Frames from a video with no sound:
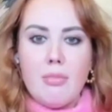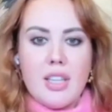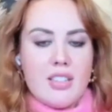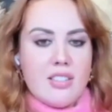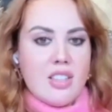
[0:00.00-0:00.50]

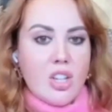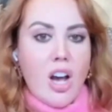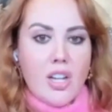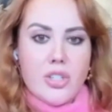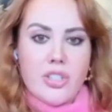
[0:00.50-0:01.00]
Because the
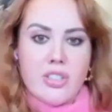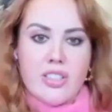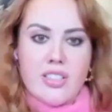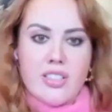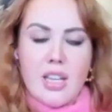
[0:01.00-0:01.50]

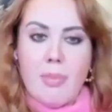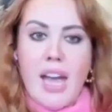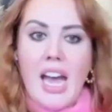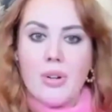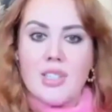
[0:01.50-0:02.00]
consciousness that
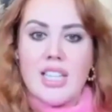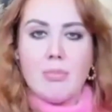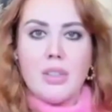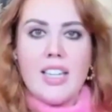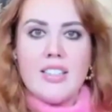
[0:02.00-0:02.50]
powers
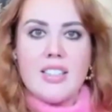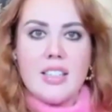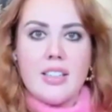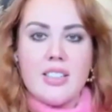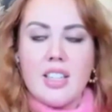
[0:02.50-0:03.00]
that
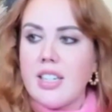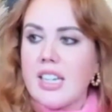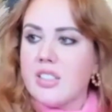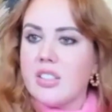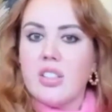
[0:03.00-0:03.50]
blessing is
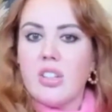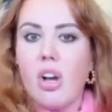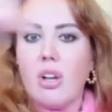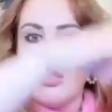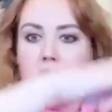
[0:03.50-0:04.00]
connected to
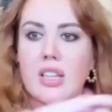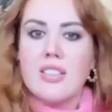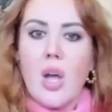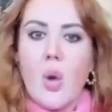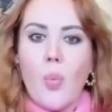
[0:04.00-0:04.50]
all
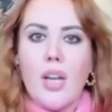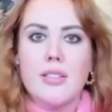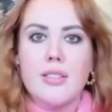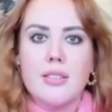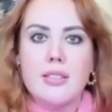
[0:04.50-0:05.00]
things at
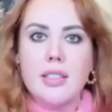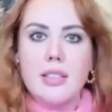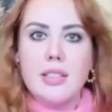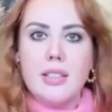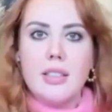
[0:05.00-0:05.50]
once.
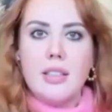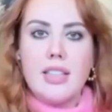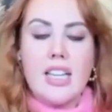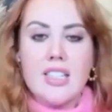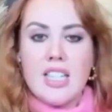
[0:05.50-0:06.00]

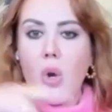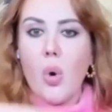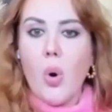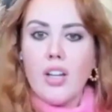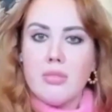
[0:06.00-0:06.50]
That's how
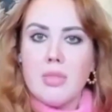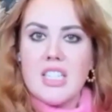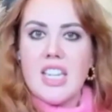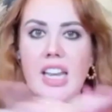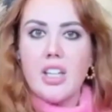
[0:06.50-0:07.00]
quantum
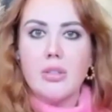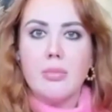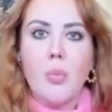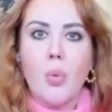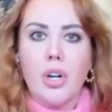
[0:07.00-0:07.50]

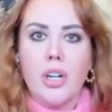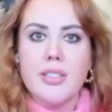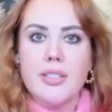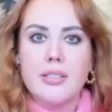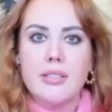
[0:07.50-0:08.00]
entanglement
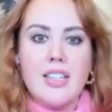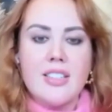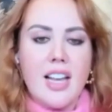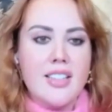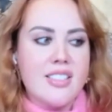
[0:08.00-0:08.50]
works.
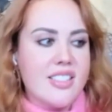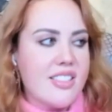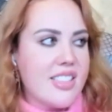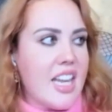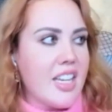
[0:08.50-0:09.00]
Science
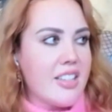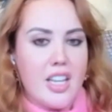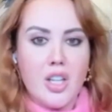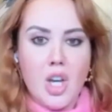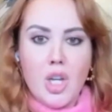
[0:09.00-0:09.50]
is saying it's
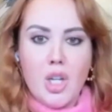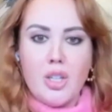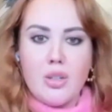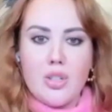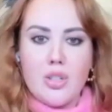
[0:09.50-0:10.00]
like,
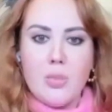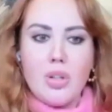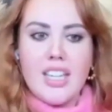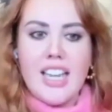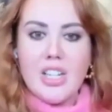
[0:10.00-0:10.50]

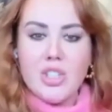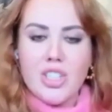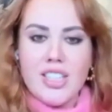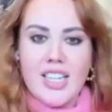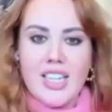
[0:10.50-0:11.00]
spooky
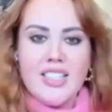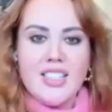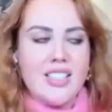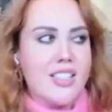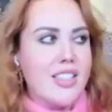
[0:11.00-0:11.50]
action at a
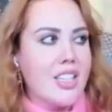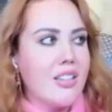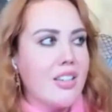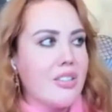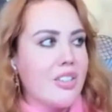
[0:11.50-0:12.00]
distance. They
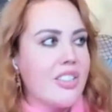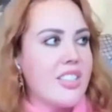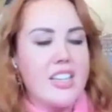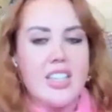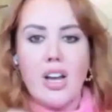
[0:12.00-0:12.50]
don't
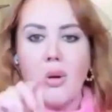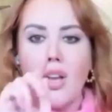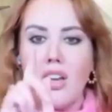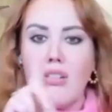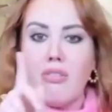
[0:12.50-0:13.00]
understand how
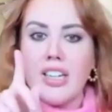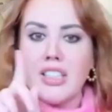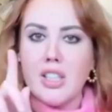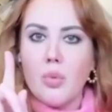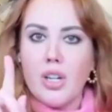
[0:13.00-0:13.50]

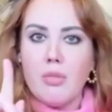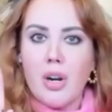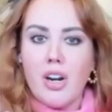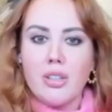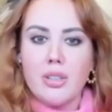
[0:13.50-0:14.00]
affecting one
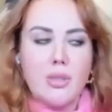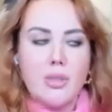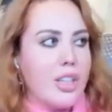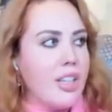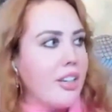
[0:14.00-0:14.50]
particle
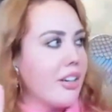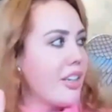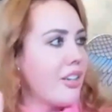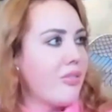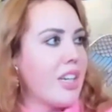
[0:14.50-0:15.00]
over here
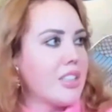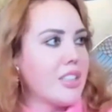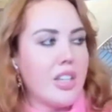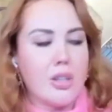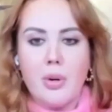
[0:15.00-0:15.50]
can affect
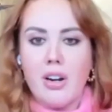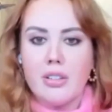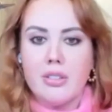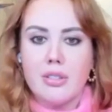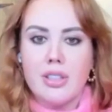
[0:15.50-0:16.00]
another
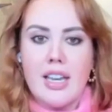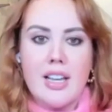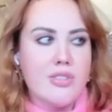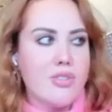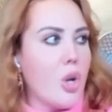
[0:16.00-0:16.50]
particle that
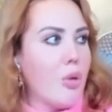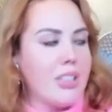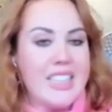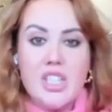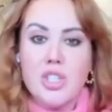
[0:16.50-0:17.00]
has no
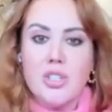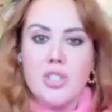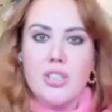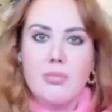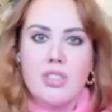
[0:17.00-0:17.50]

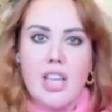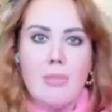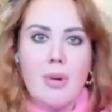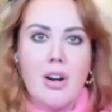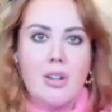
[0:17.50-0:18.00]
relationship to
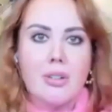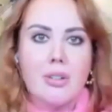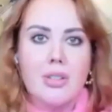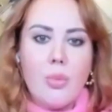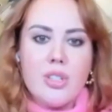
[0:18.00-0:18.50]
that
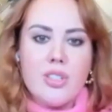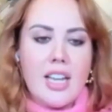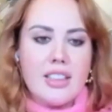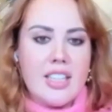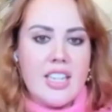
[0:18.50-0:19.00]
particle. Well, it's
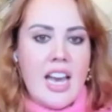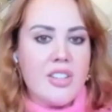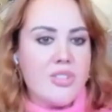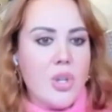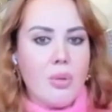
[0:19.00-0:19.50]
not that it
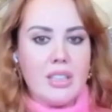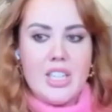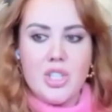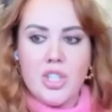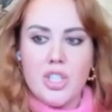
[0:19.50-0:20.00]
has no
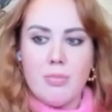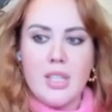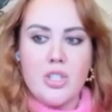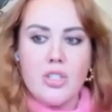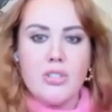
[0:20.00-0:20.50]
relationship.
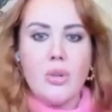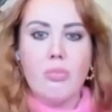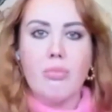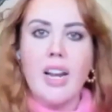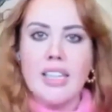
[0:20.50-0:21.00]
They just
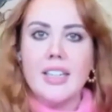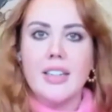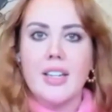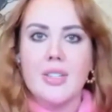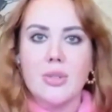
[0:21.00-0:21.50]
don't
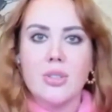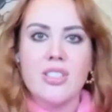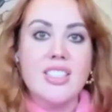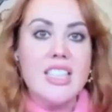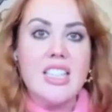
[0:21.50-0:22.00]
recognize or
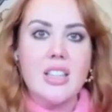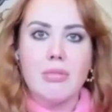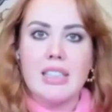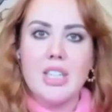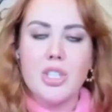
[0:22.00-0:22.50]
see the
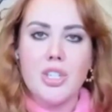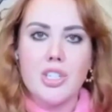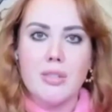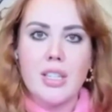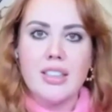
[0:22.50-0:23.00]

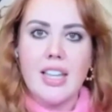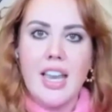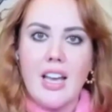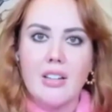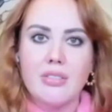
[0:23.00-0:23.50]
relationship that they
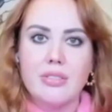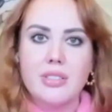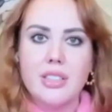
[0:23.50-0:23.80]
have.